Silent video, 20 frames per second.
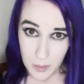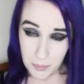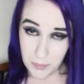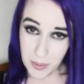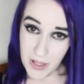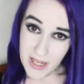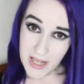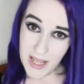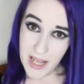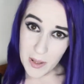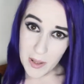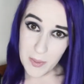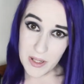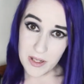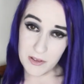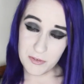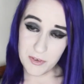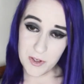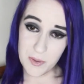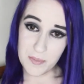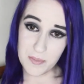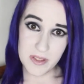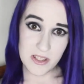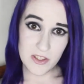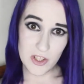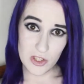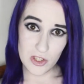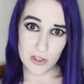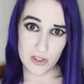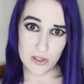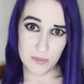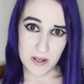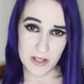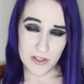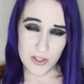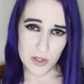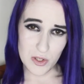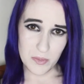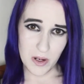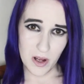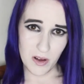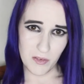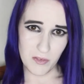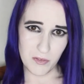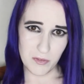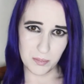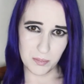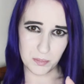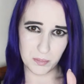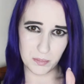But I went from the general spectrum of